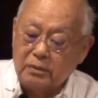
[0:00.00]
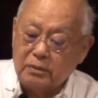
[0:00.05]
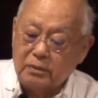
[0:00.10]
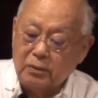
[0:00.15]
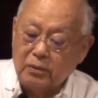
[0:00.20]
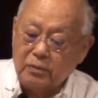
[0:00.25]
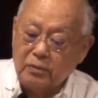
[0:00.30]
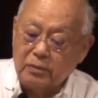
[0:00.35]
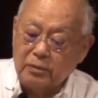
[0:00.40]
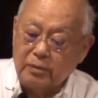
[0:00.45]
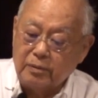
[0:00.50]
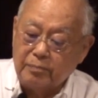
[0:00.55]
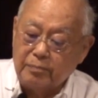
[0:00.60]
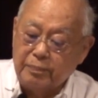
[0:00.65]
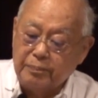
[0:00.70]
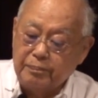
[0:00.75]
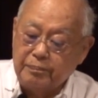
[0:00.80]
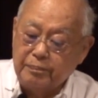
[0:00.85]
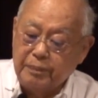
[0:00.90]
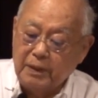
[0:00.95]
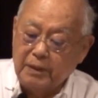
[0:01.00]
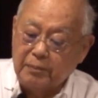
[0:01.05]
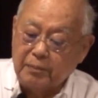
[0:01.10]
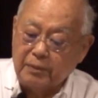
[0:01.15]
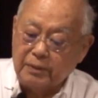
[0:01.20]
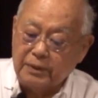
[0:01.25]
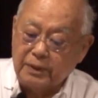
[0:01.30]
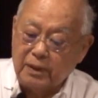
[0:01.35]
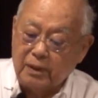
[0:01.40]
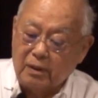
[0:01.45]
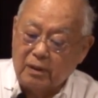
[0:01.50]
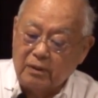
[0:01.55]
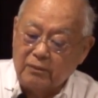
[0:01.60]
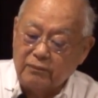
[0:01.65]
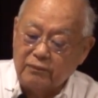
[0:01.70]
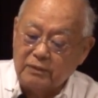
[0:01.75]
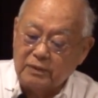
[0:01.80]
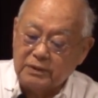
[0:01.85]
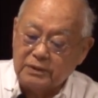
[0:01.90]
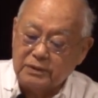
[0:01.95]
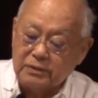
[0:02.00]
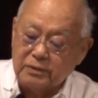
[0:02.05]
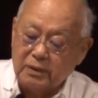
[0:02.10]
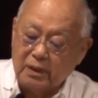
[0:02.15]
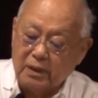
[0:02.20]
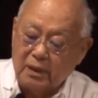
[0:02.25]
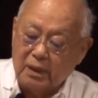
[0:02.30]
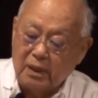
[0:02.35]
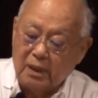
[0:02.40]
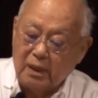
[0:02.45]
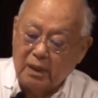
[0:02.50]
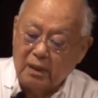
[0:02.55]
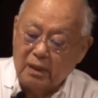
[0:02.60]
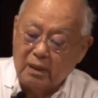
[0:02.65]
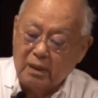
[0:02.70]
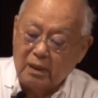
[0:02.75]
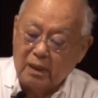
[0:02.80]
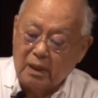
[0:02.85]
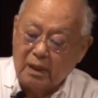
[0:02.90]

told the people in the office, uh, uh,